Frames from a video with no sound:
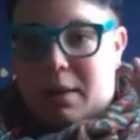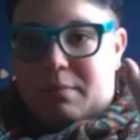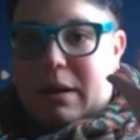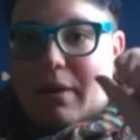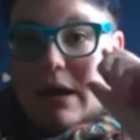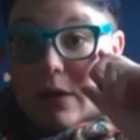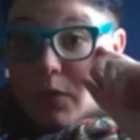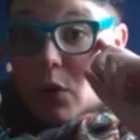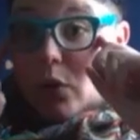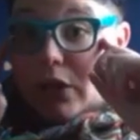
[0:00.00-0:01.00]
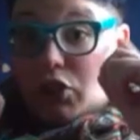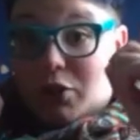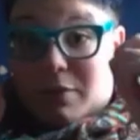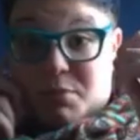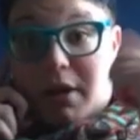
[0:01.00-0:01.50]
my body was holding
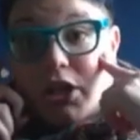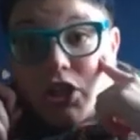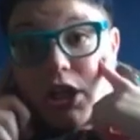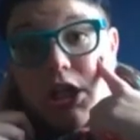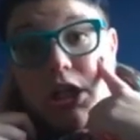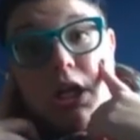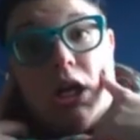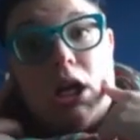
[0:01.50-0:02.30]
too much pressure